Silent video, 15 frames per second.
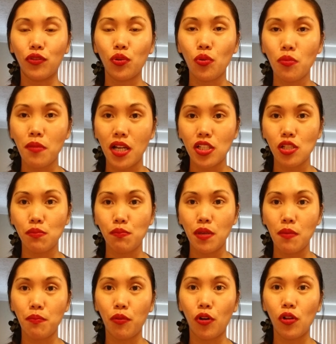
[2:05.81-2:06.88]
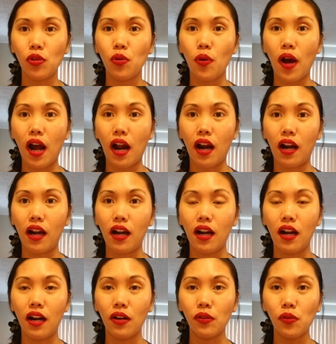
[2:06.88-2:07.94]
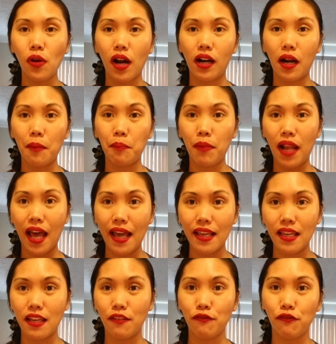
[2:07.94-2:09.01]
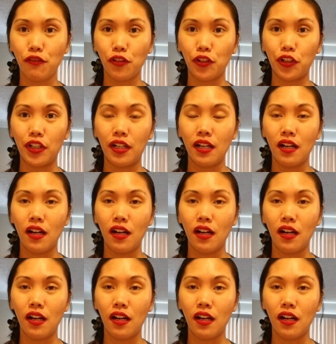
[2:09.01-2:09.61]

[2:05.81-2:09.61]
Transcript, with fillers: too much people who are who are applying for